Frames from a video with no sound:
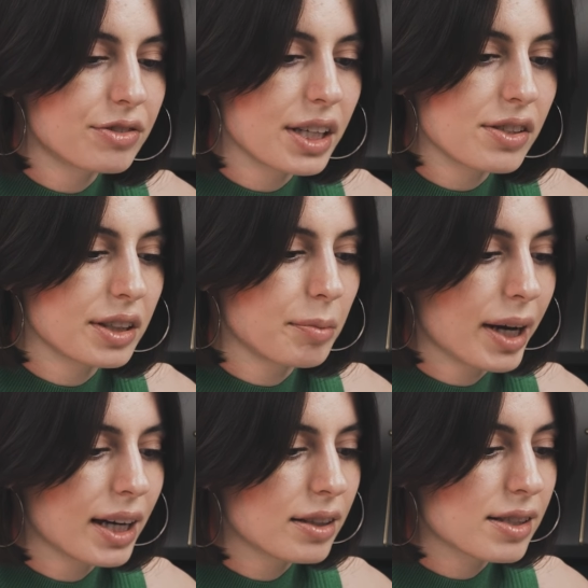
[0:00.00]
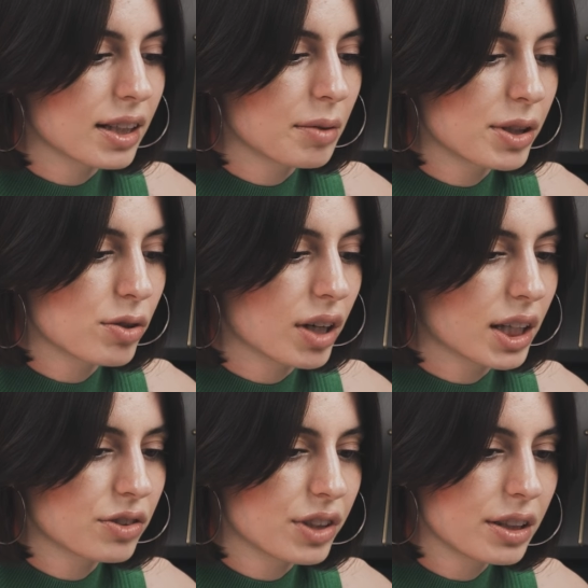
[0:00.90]
raising the bet. It's gonna be
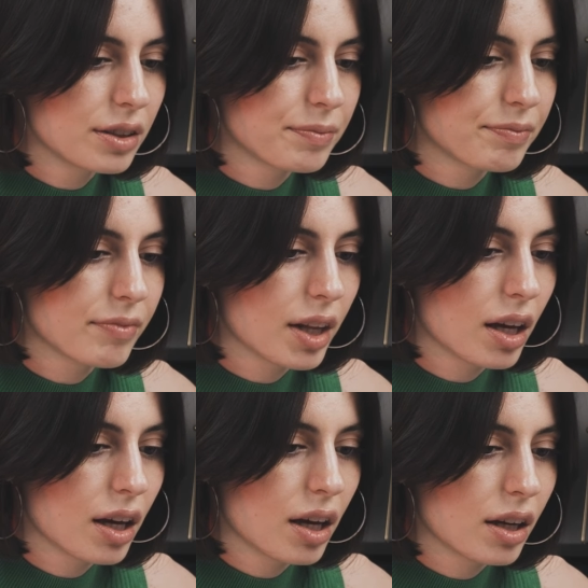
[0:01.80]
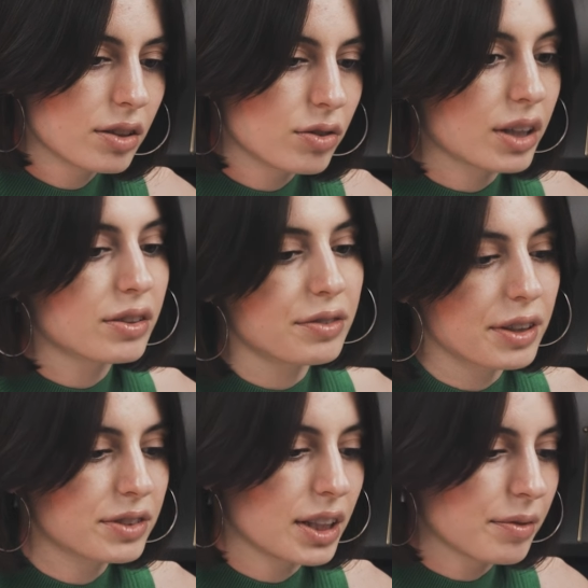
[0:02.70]

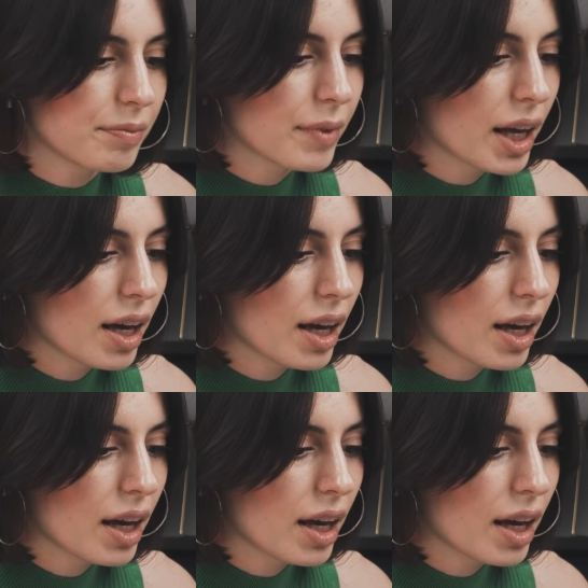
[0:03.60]
250,